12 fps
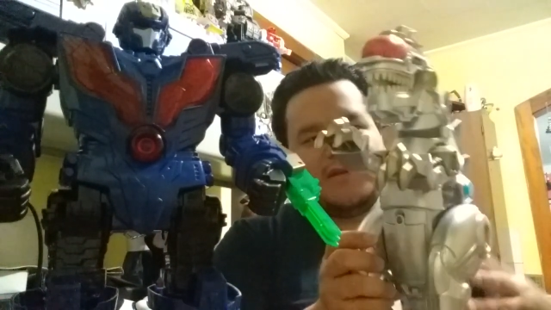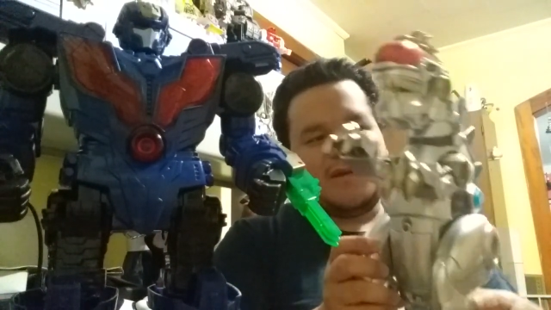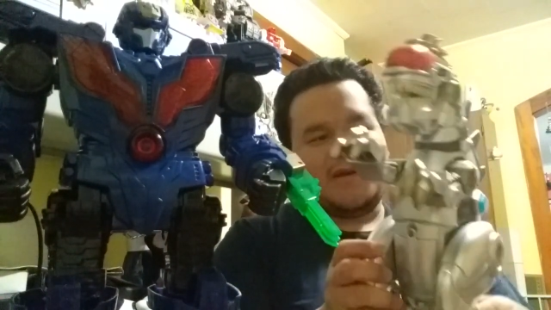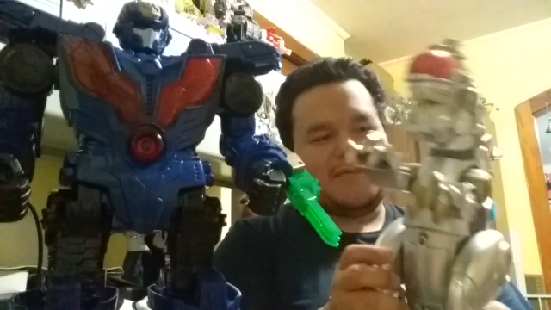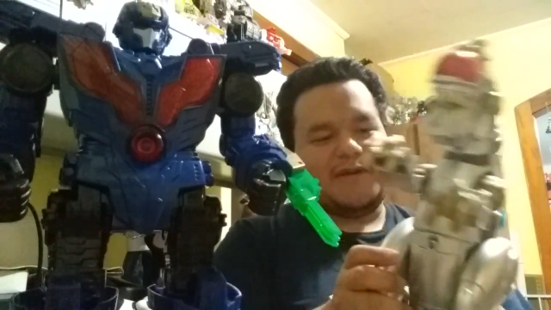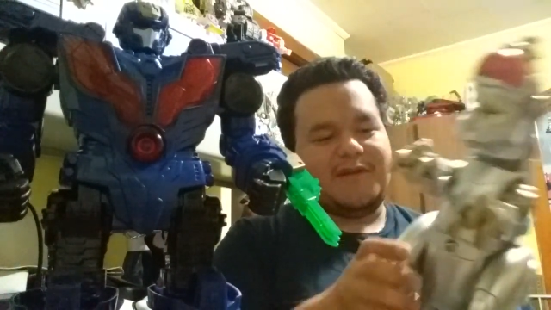
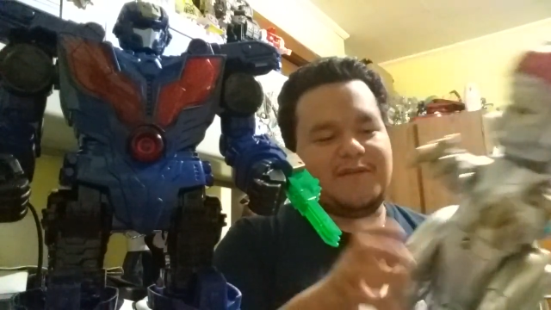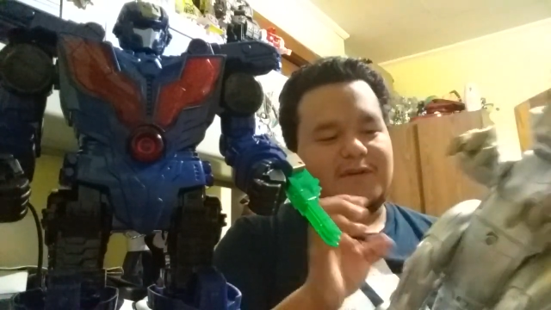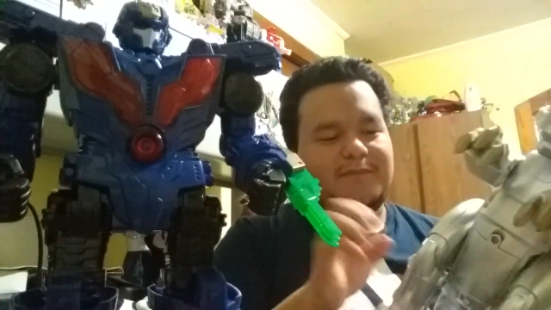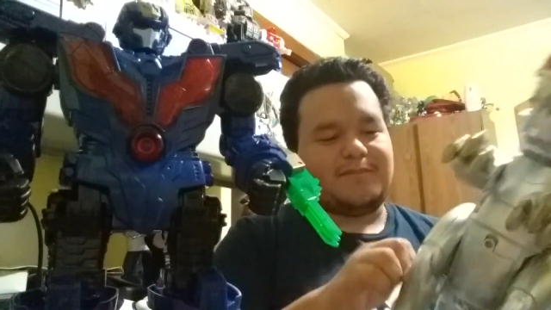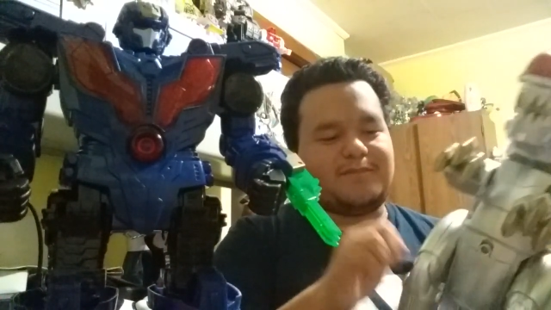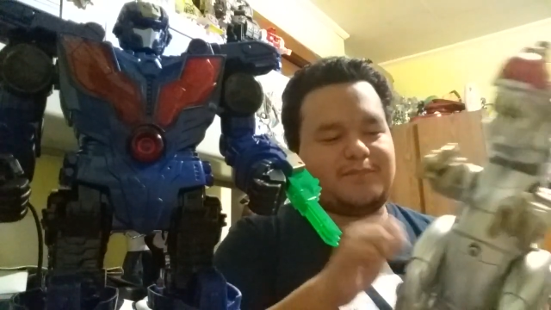I mean, these are
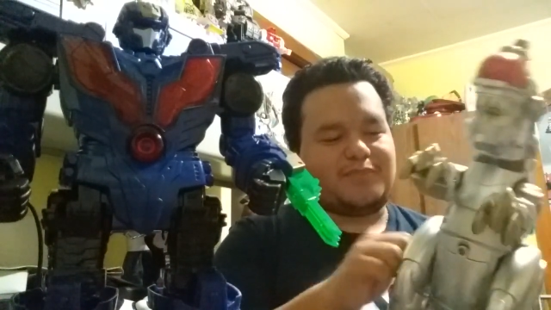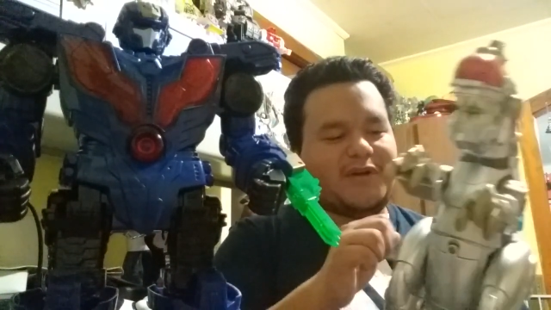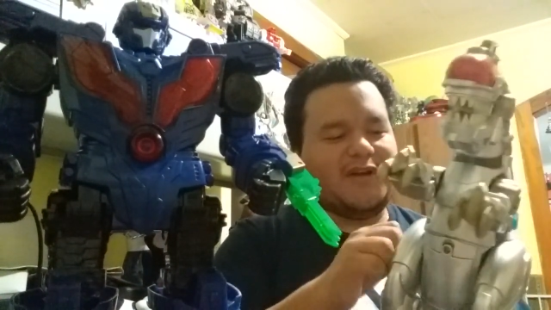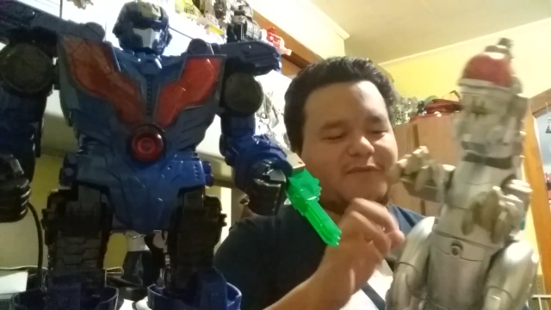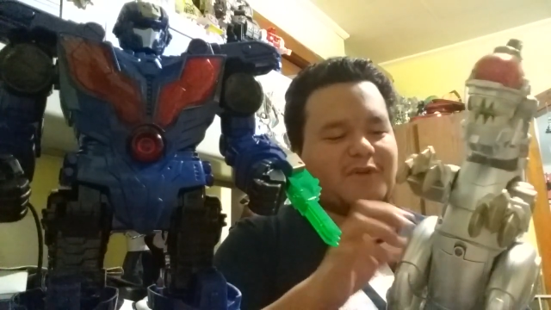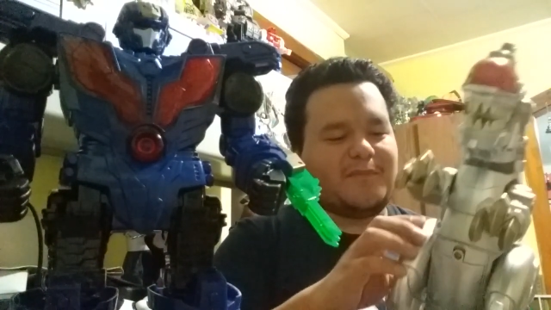
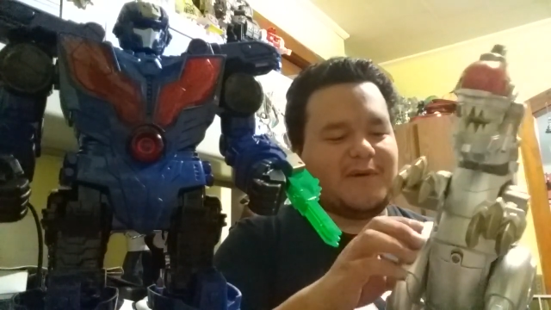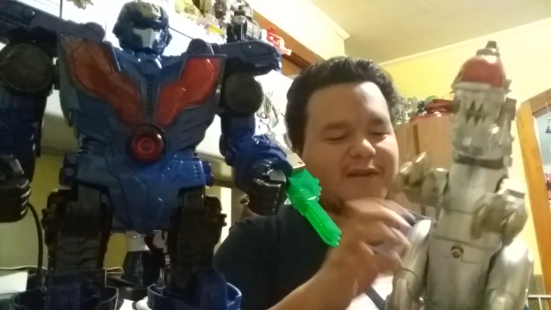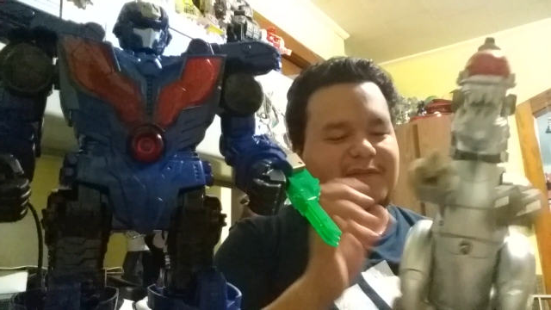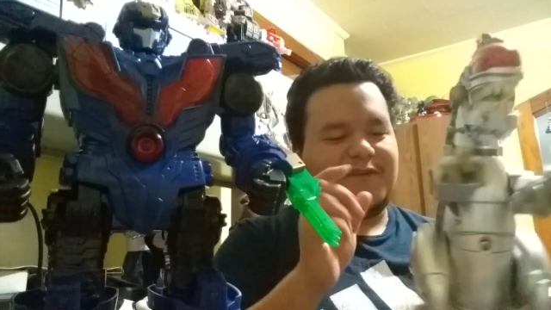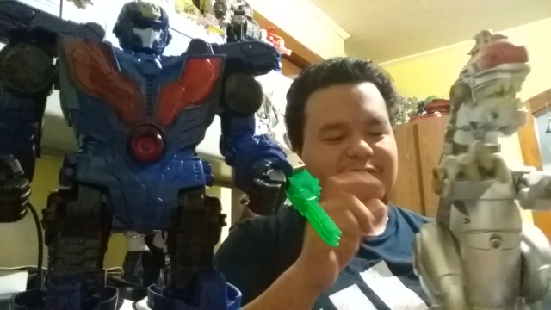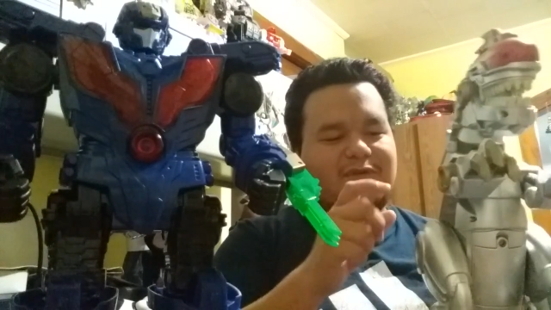pretty
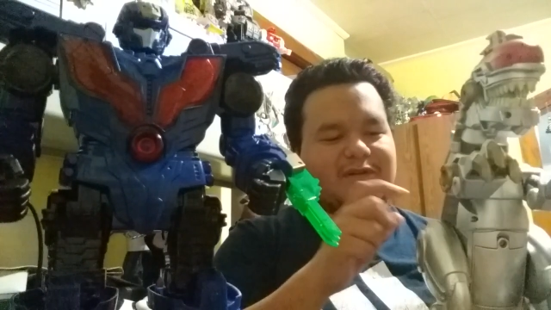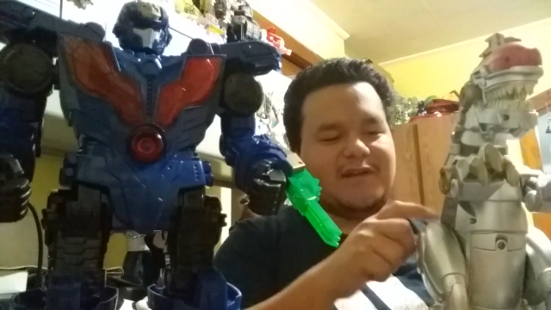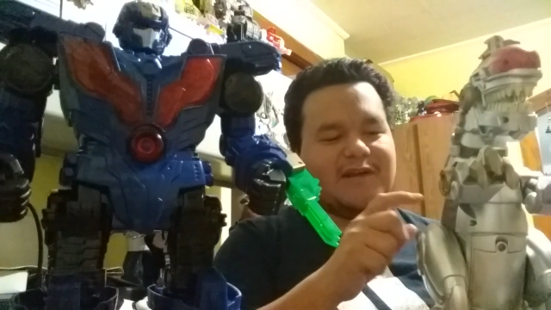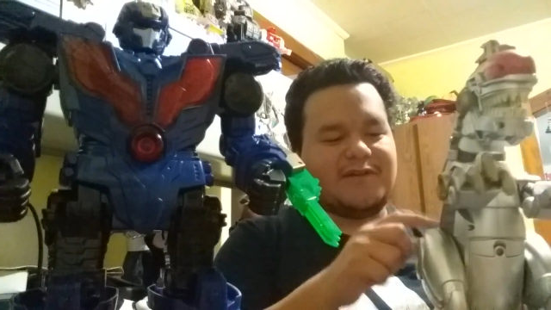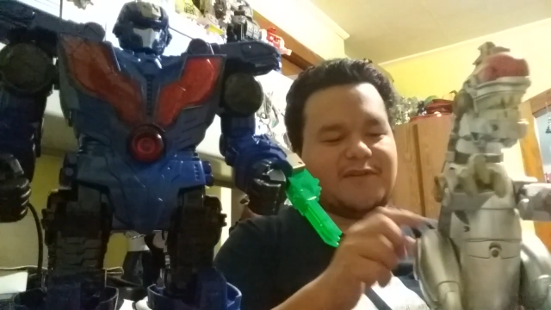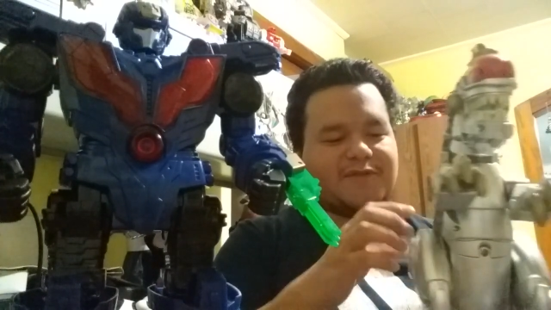robust. This one
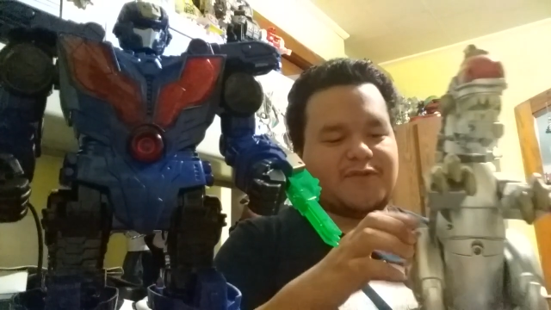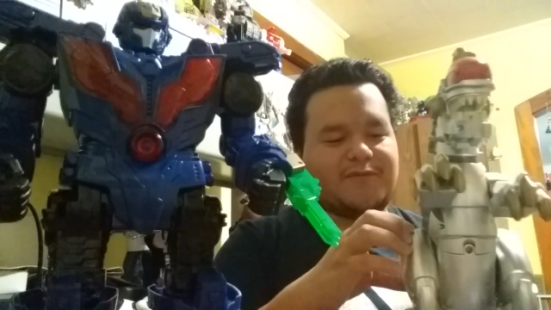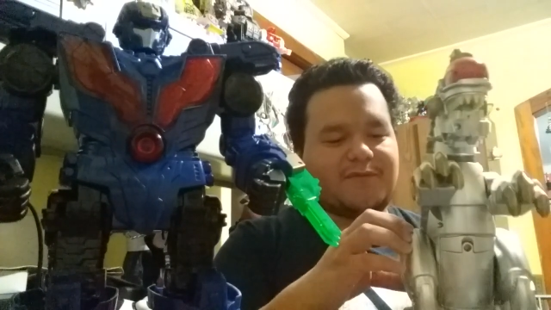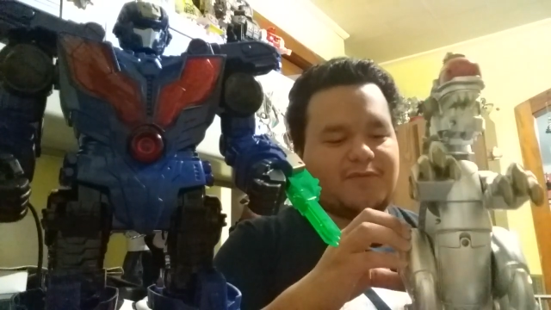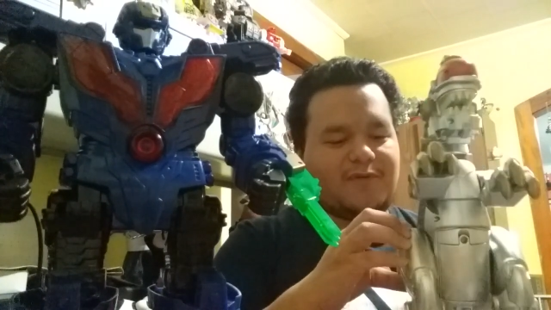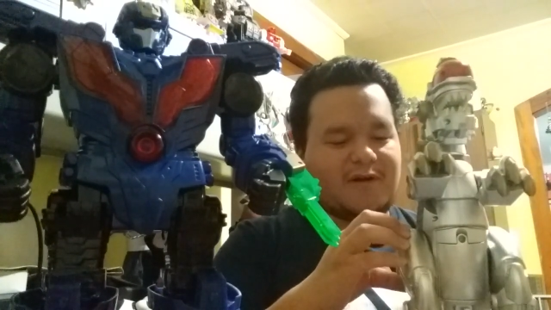here, the
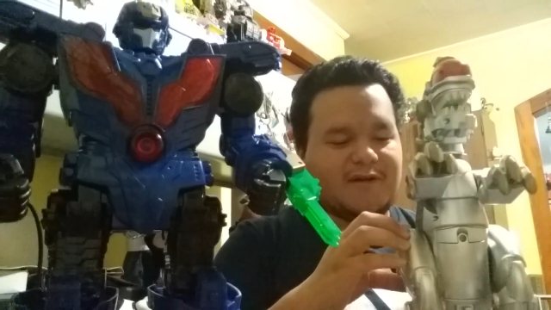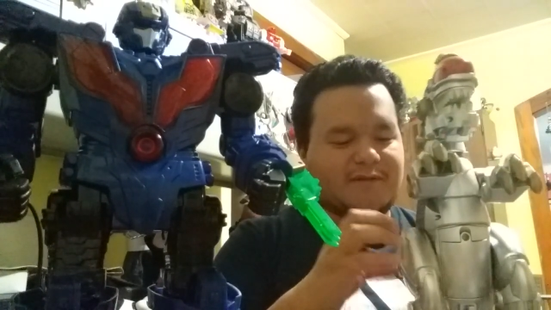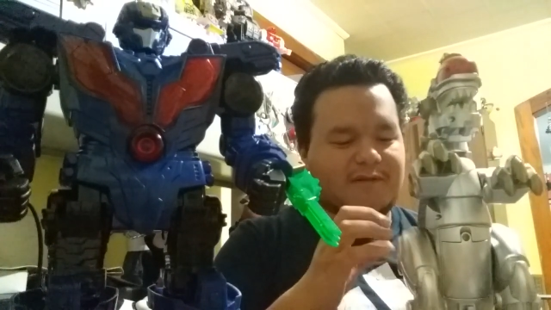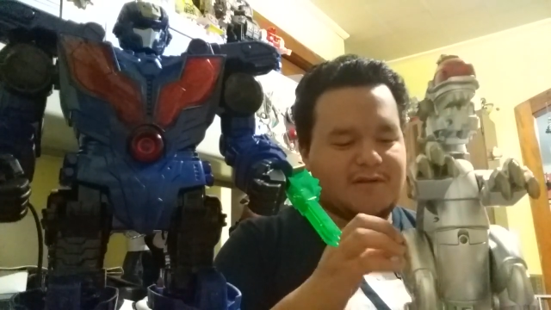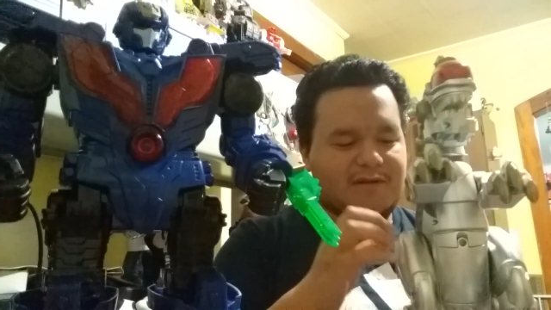silver one,